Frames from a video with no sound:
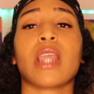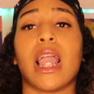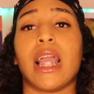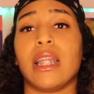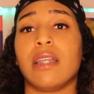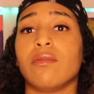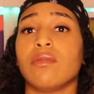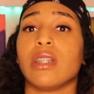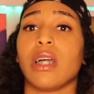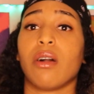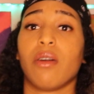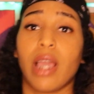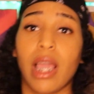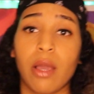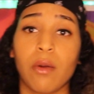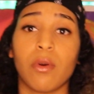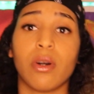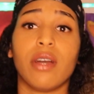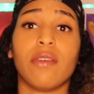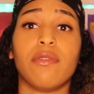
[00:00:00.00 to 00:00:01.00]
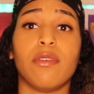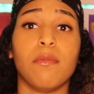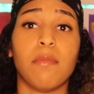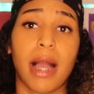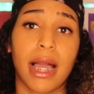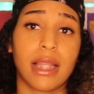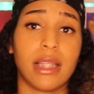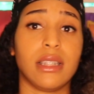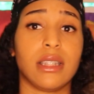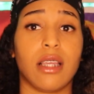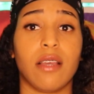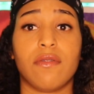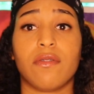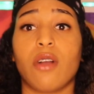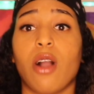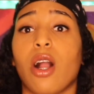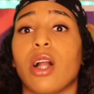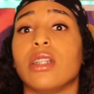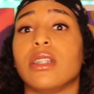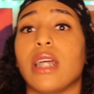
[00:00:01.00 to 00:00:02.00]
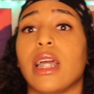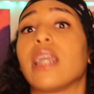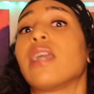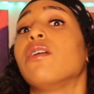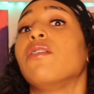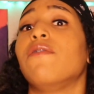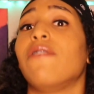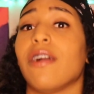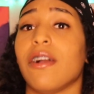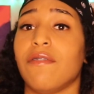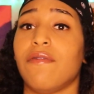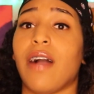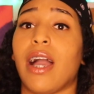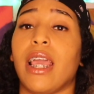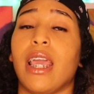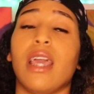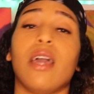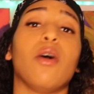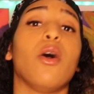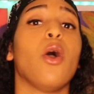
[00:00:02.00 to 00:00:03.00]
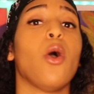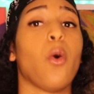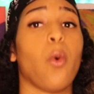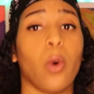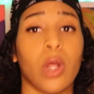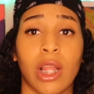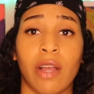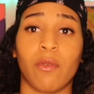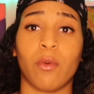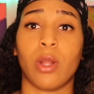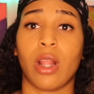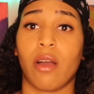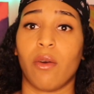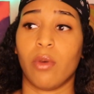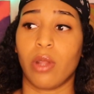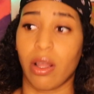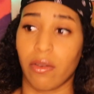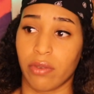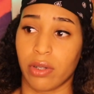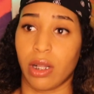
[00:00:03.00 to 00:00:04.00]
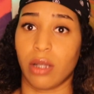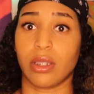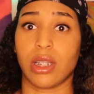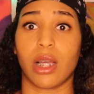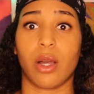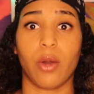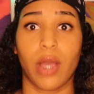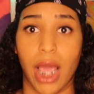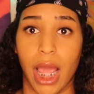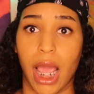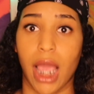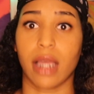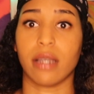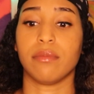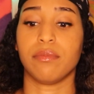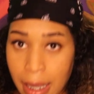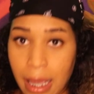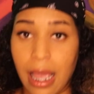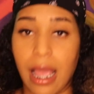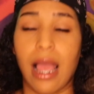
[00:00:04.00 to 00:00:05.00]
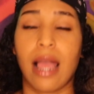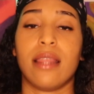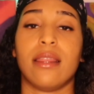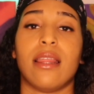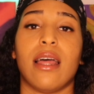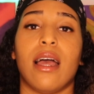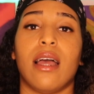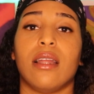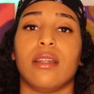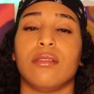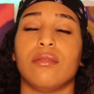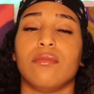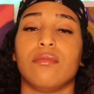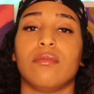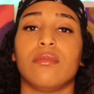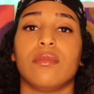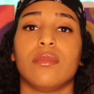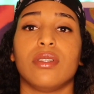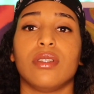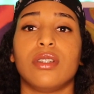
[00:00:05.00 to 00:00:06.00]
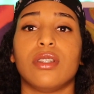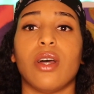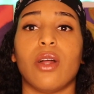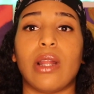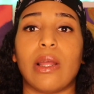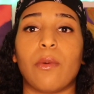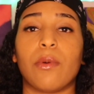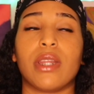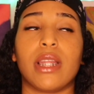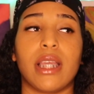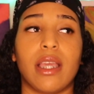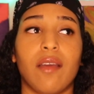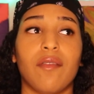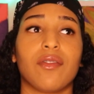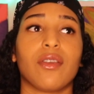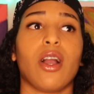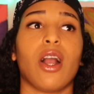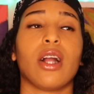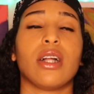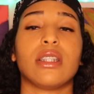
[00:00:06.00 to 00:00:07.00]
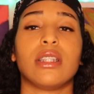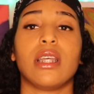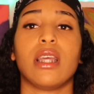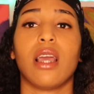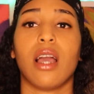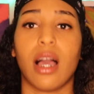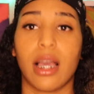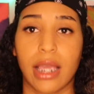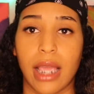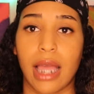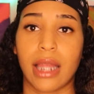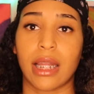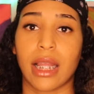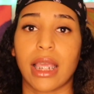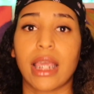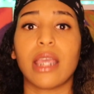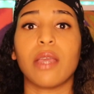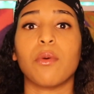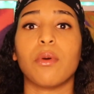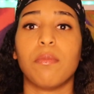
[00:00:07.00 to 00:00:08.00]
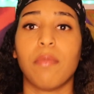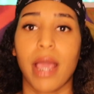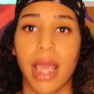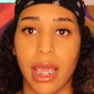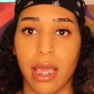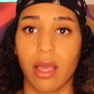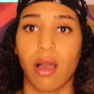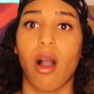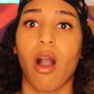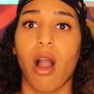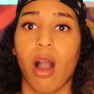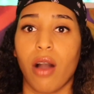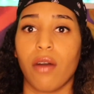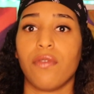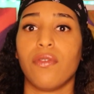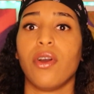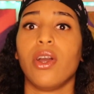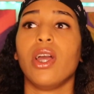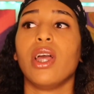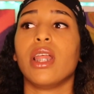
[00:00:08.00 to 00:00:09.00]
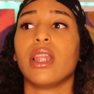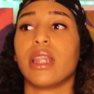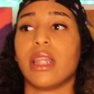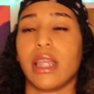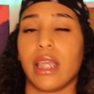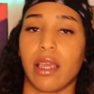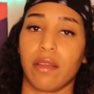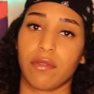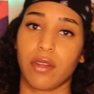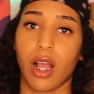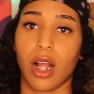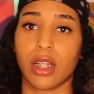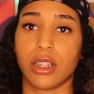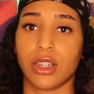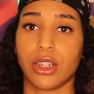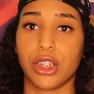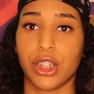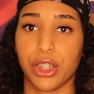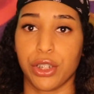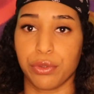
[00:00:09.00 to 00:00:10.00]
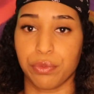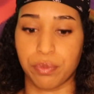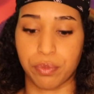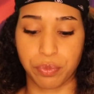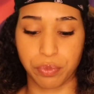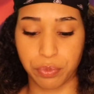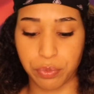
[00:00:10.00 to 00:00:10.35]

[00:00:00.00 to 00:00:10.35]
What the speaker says: And he was like, okay, well, if you buy these gift cards, like he'll verify it, whatever, whatever, whatever. And I was like, okay. And then so like with the gift cards, again, like he would pay off the gift cards too.